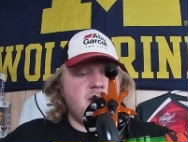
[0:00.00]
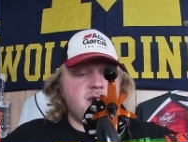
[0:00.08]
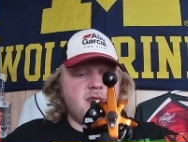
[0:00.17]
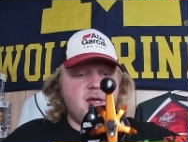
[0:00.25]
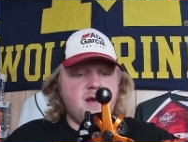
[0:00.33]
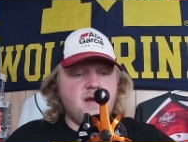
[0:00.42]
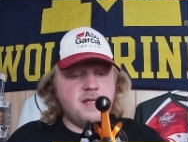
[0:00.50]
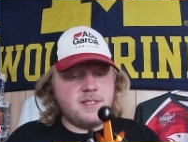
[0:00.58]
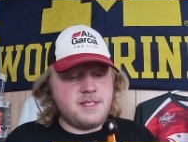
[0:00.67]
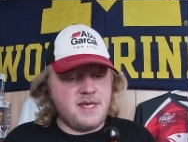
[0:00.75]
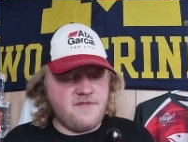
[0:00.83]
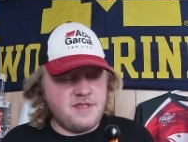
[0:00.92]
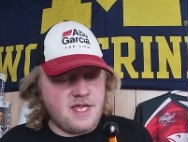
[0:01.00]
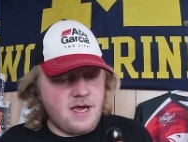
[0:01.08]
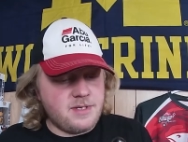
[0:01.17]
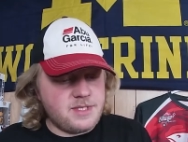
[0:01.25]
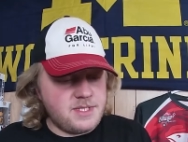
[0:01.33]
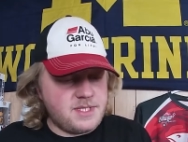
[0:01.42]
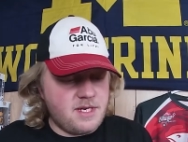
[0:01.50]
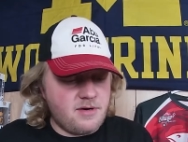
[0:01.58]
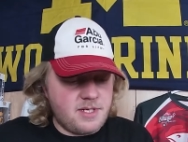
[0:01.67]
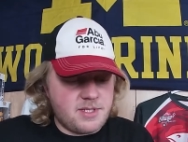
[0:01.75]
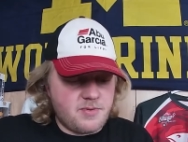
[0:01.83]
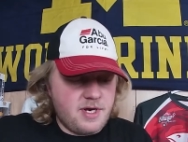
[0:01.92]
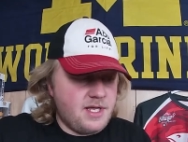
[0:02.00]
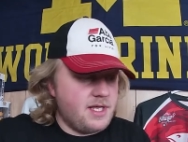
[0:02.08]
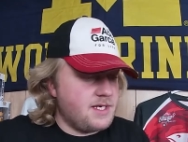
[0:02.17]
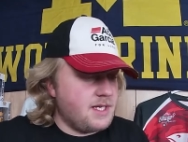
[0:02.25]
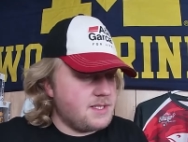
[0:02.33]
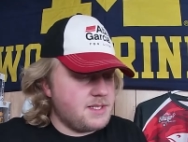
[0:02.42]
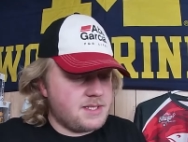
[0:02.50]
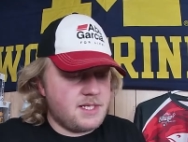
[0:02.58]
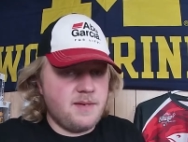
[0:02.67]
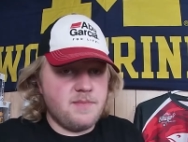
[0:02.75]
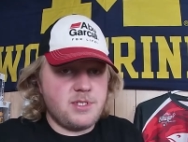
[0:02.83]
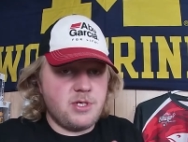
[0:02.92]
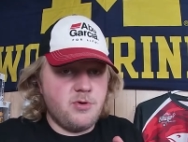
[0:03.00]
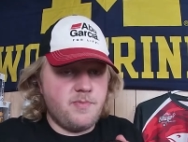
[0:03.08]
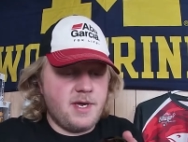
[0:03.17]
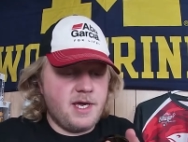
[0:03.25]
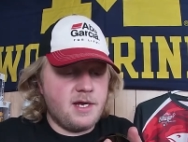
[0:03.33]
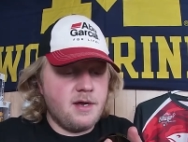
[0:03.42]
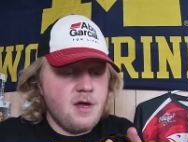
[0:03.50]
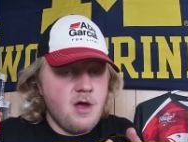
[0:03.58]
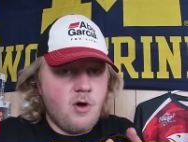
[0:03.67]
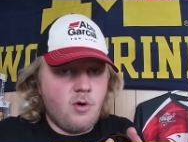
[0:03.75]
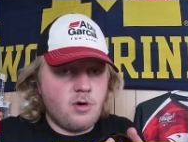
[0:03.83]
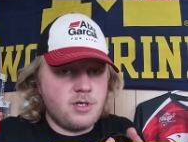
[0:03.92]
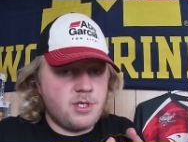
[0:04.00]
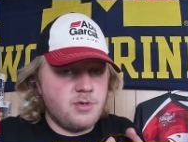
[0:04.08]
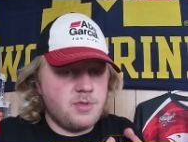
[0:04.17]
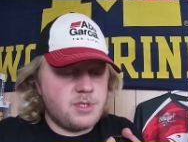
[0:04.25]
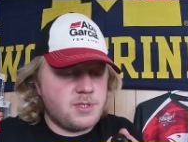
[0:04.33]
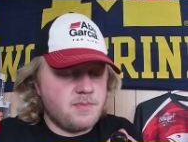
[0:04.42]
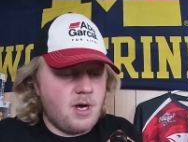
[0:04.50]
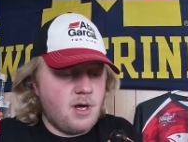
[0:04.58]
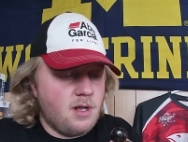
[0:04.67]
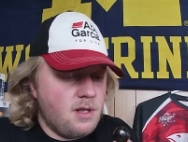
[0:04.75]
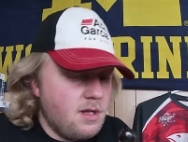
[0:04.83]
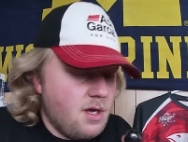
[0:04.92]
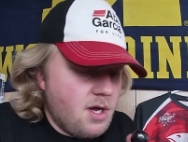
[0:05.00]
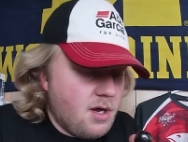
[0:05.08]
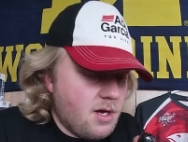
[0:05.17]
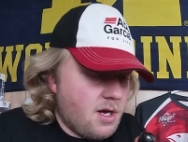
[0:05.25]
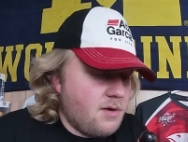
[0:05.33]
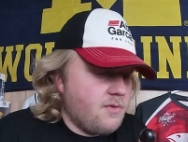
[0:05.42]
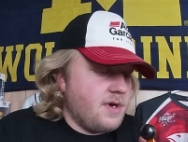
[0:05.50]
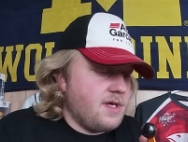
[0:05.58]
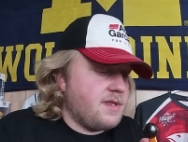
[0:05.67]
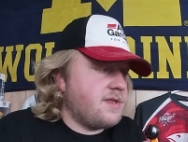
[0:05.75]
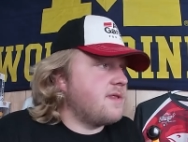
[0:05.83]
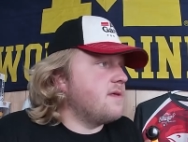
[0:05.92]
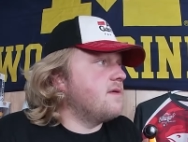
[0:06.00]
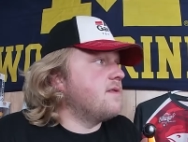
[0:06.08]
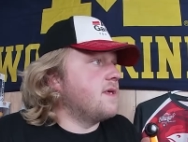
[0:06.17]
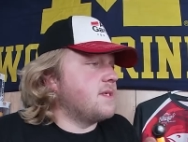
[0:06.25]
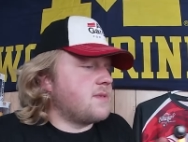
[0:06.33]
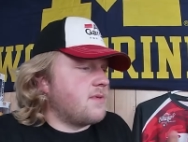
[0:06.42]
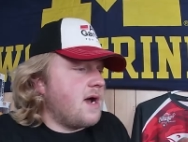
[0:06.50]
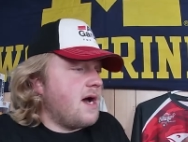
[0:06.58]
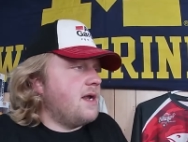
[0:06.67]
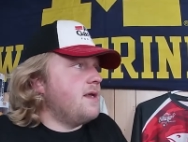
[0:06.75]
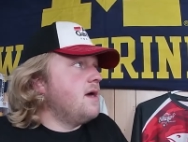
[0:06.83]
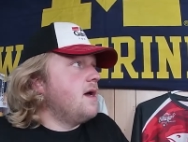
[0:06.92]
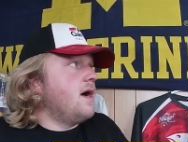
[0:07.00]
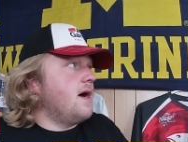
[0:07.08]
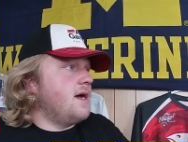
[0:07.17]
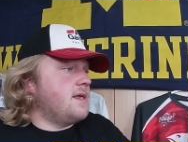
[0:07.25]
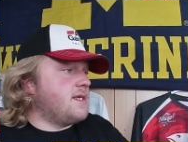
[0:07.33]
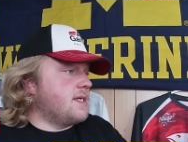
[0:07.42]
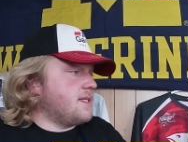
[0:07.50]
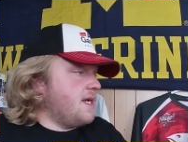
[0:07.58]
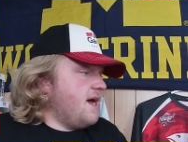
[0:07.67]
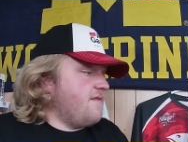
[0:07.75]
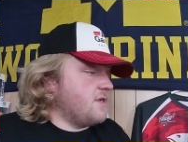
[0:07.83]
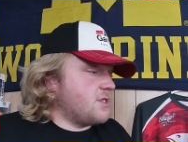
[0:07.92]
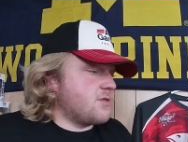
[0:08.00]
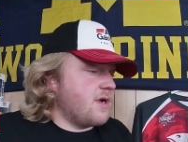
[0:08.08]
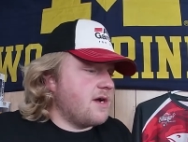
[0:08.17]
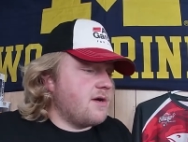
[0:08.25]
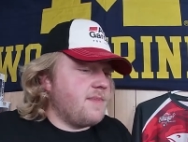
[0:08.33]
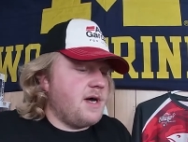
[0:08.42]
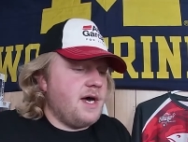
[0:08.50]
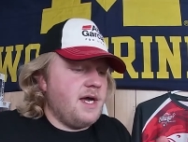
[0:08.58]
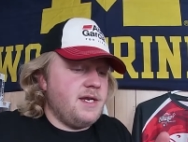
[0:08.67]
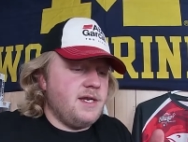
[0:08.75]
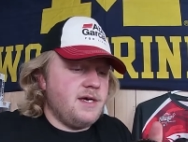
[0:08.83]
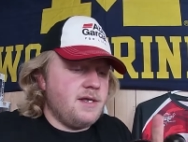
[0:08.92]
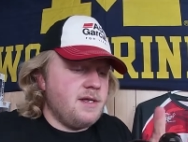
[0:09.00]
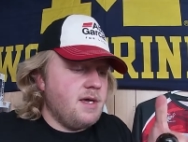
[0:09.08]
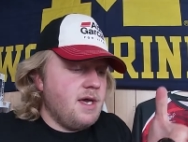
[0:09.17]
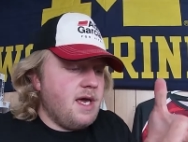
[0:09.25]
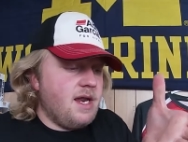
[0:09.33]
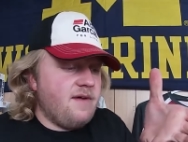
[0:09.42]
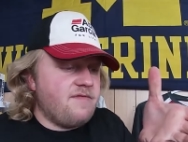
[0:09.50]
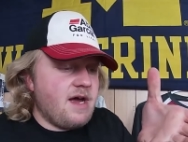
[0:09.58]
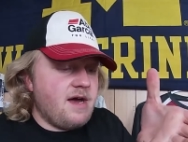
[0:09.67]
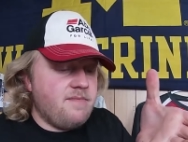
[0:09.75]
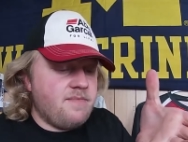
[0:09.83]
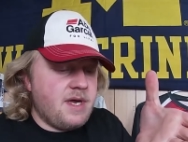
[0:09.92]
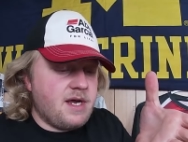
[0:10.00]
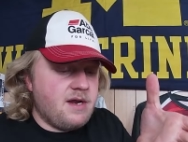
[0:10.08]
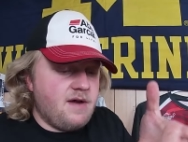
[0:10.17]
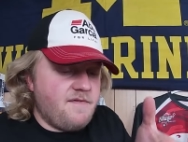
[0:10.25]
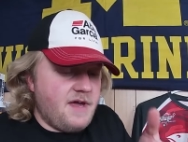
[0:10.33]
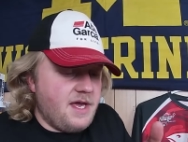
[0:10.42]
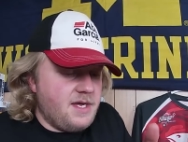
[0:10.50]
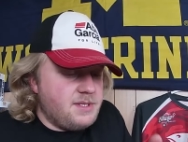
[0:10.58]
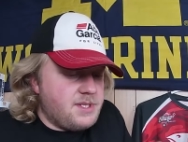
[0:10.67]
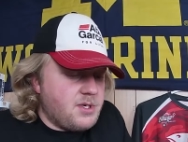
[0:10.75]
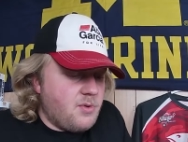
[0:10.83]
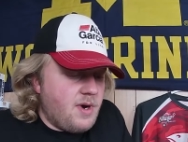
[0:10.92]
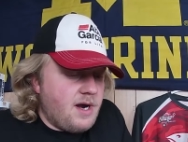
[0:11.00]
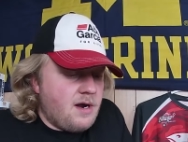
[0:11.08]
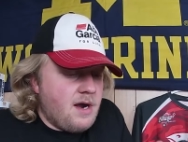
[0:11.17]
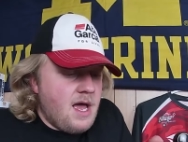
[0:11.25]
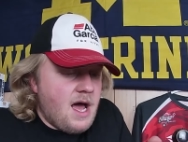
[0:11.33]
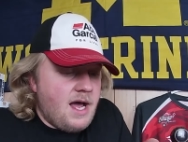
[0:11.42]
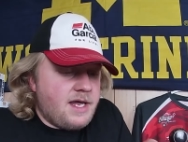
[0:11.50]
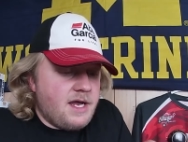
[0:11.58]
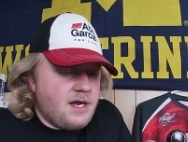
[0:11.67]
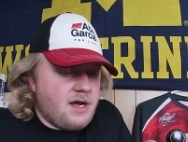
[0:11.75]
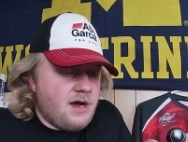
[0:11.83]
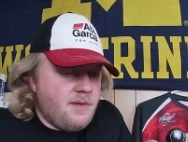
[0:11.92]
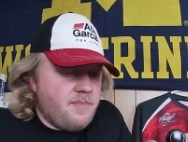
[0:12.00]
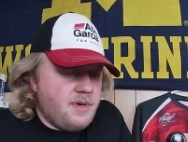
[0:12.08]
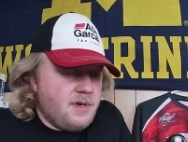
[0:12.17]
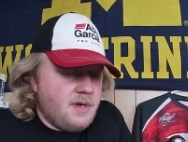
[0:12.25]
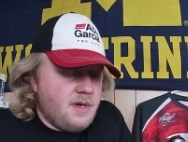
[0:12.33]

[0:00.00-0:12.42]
right there. 7000 series reel. It doesn't seem too big or too small with this rod. It doesn't have a trigger behind it, and I've got big enough hands to where I can cup